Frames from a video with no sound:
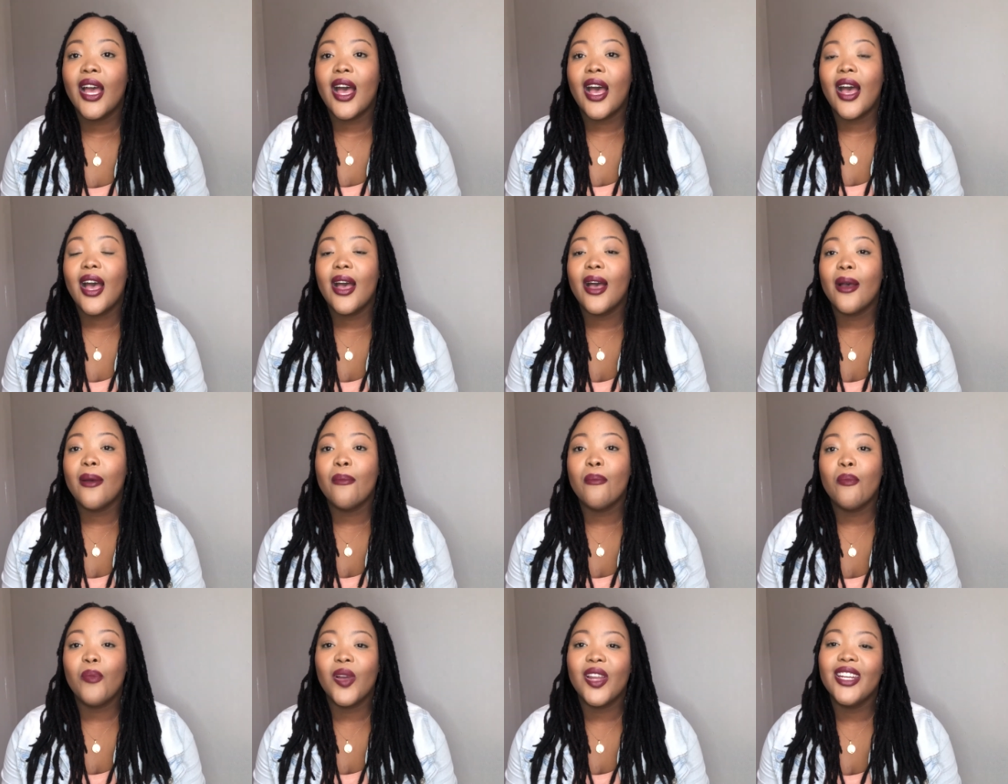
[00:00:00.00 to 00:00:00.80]

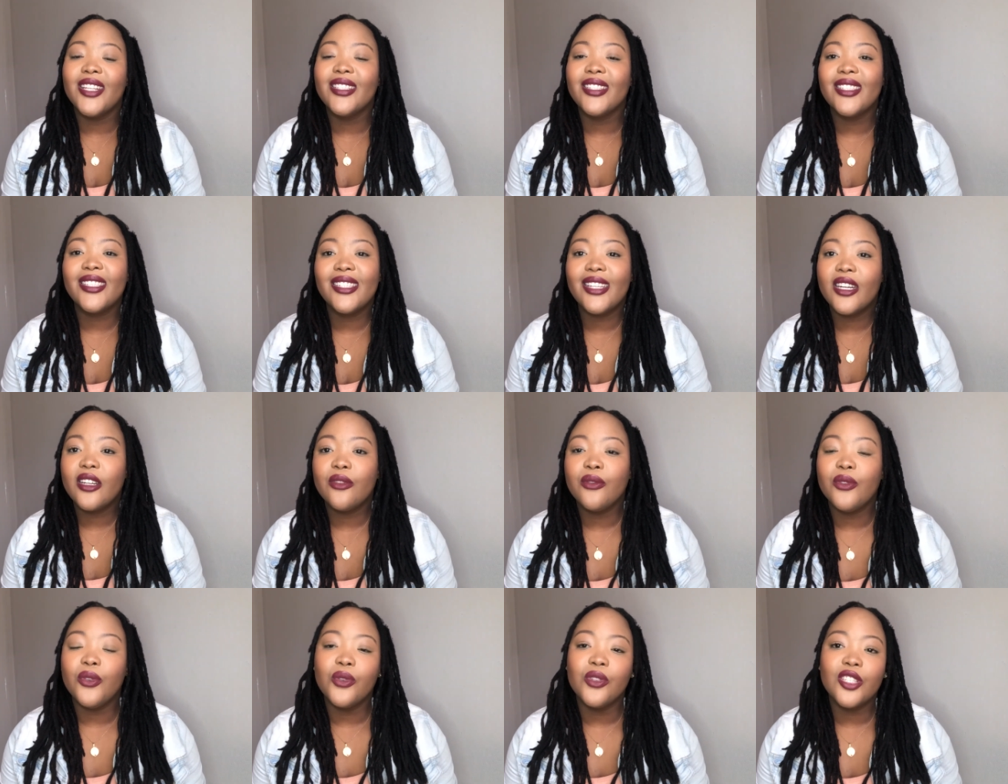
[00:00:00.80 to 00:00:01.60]
But instead
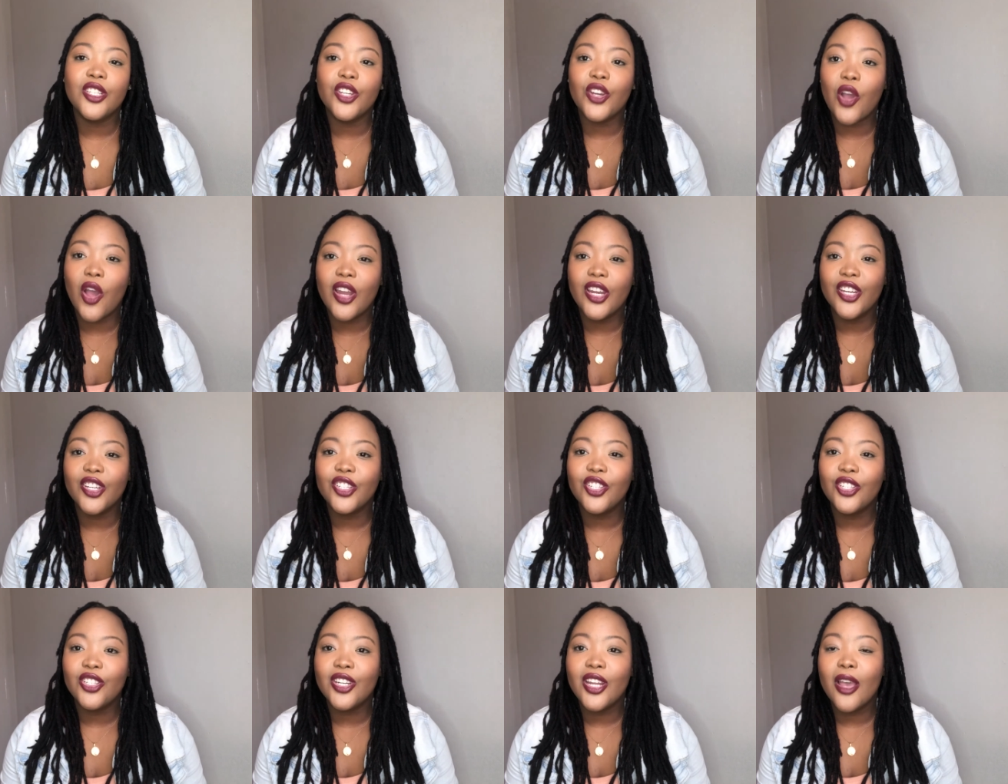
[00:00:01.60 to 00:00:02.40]
of using
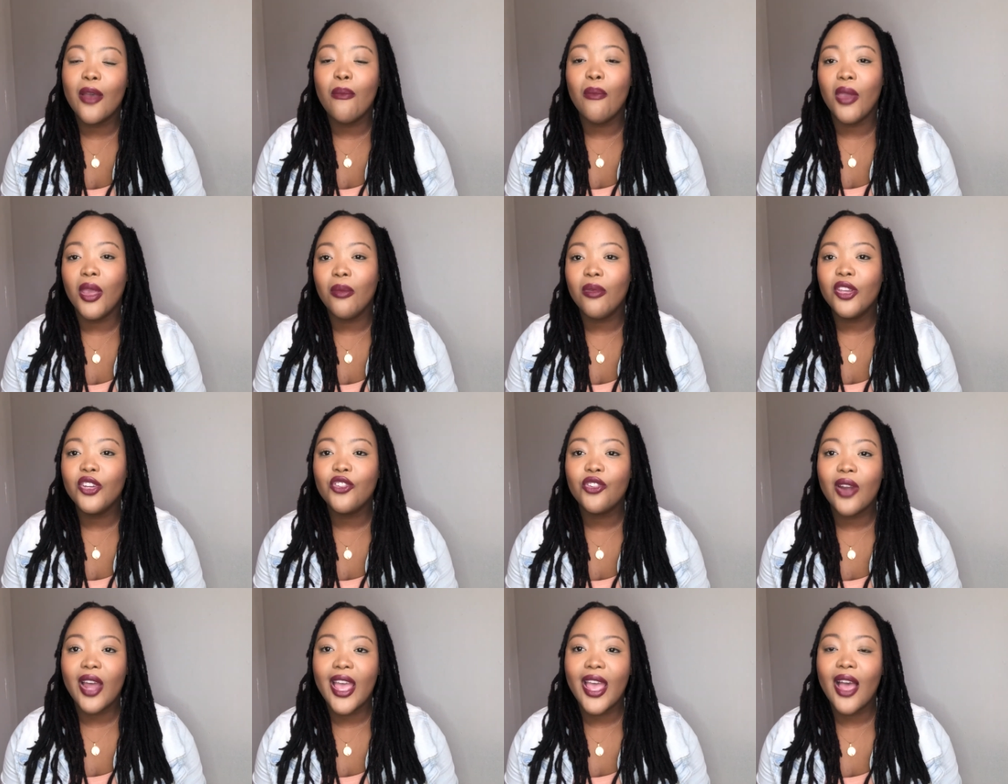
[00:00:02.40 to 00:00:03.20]
conditioner, maybe
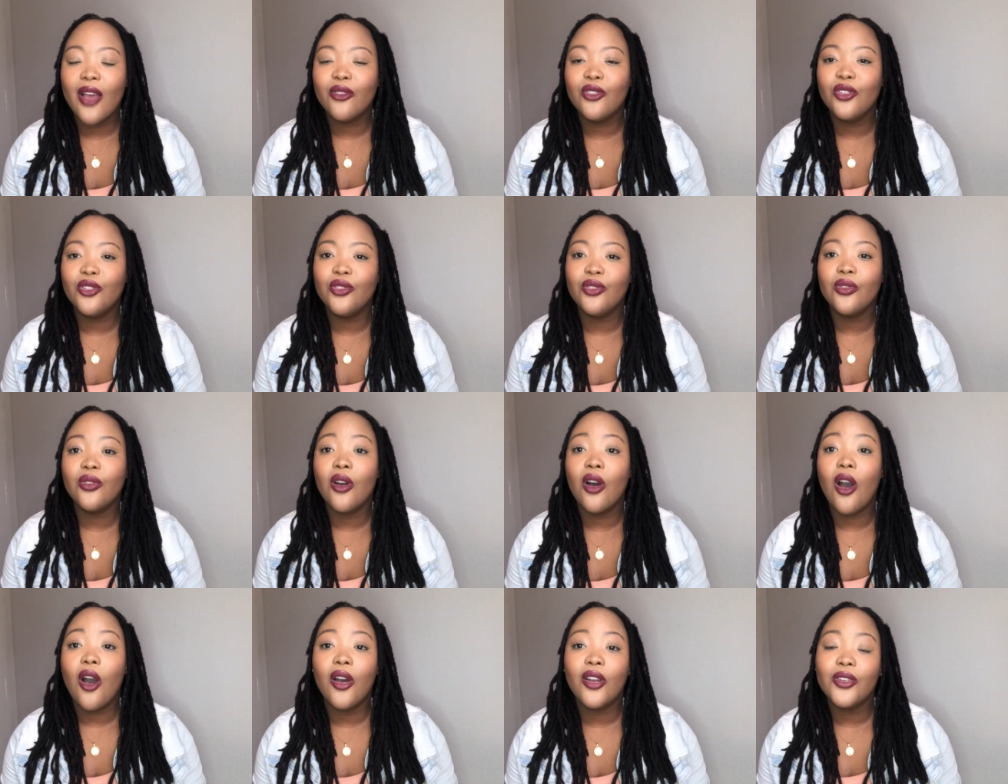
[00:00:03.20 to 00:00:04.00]
try out to do a
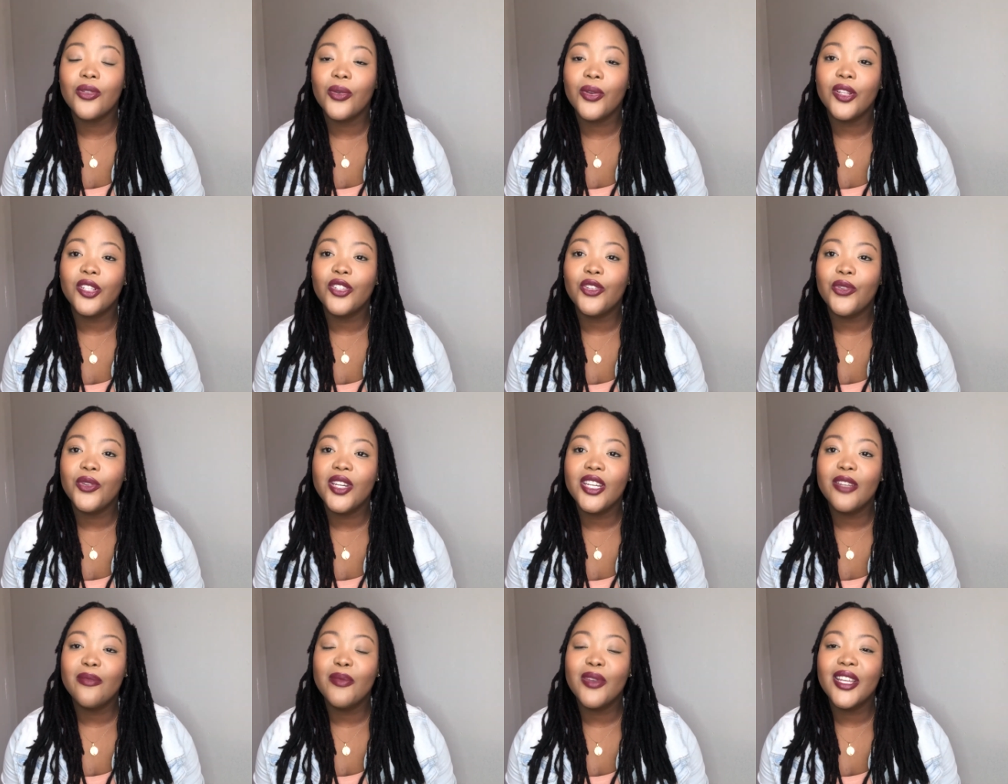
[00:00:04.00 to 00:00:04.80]
hot oil
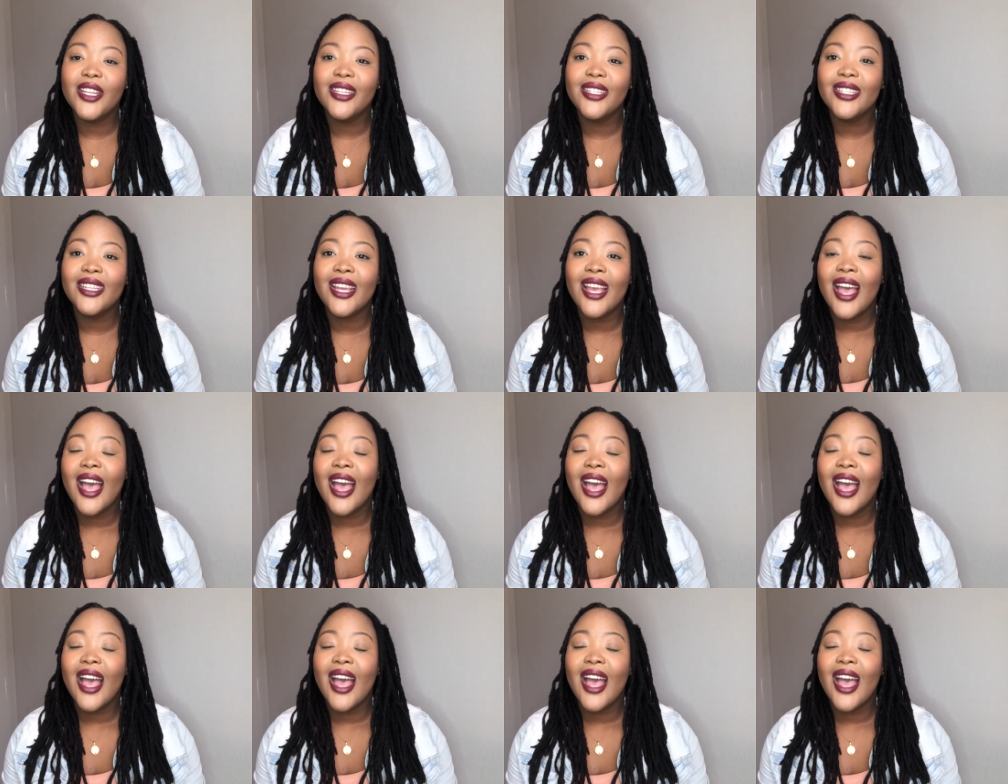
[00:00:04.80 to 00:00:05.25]
treatment.